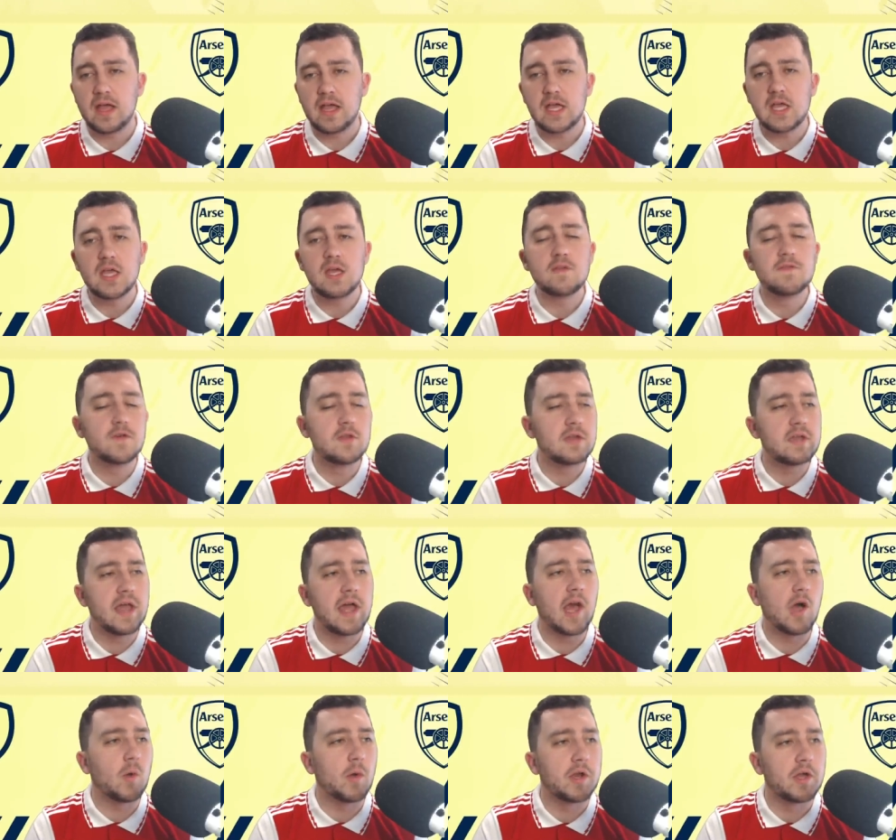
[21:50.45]
even
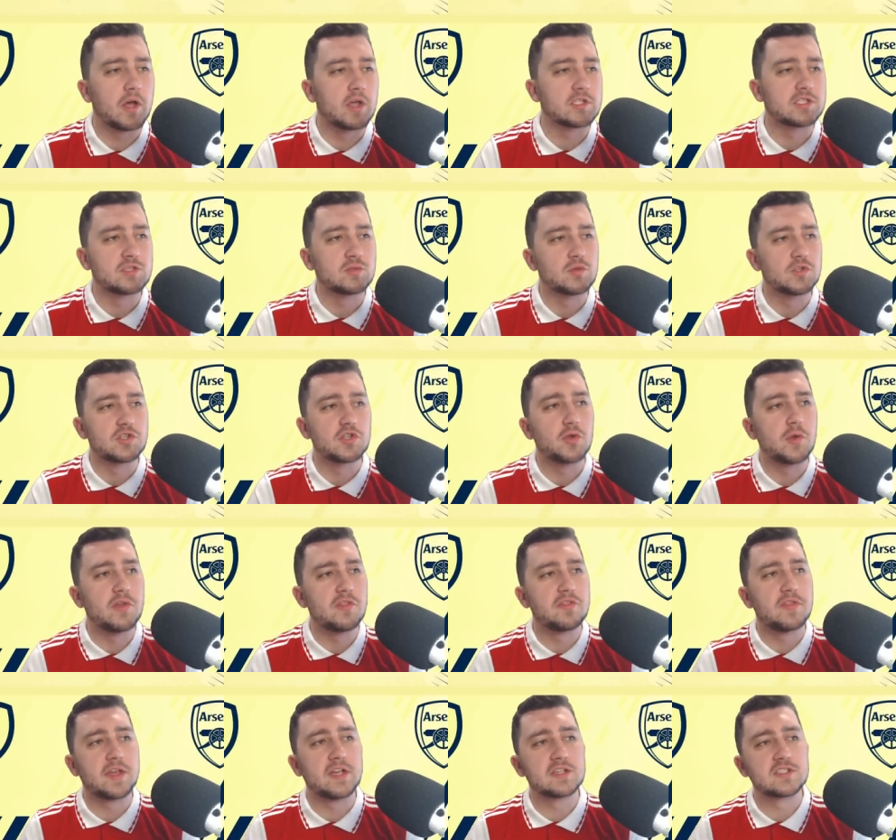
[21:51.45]
now when Arsenal are
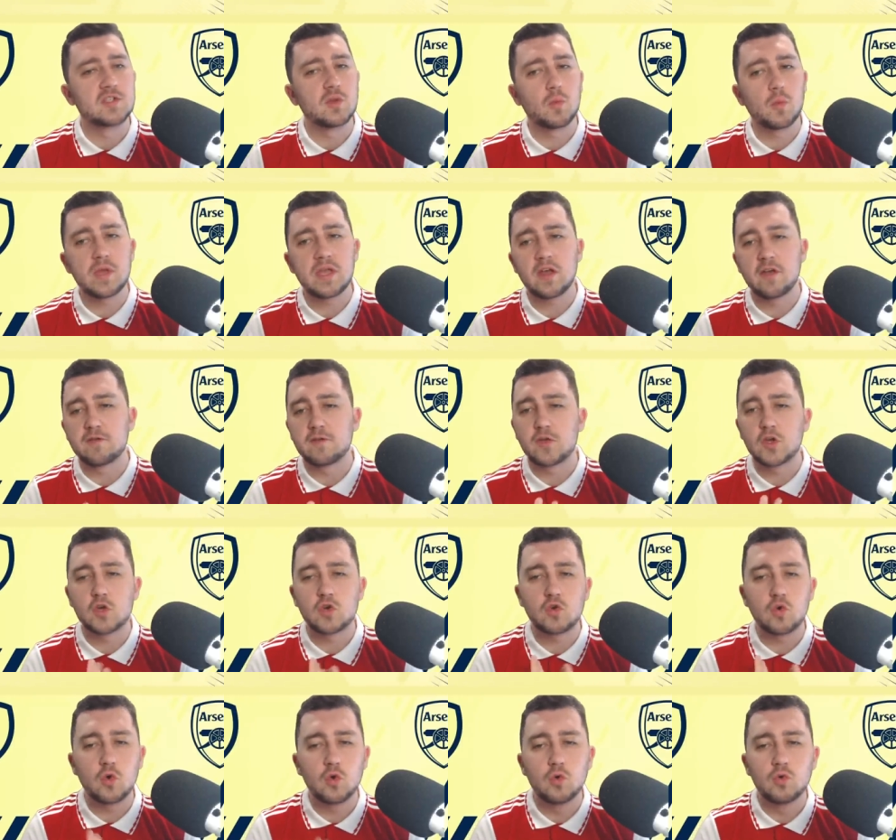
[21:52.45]
doing things that we have
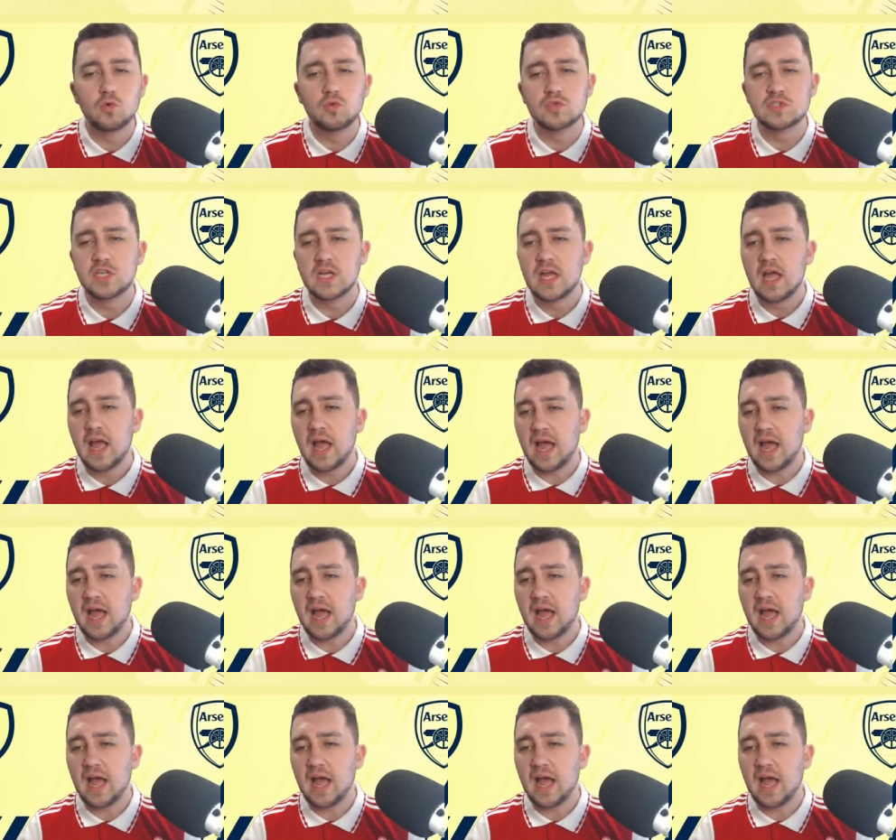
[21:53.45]
called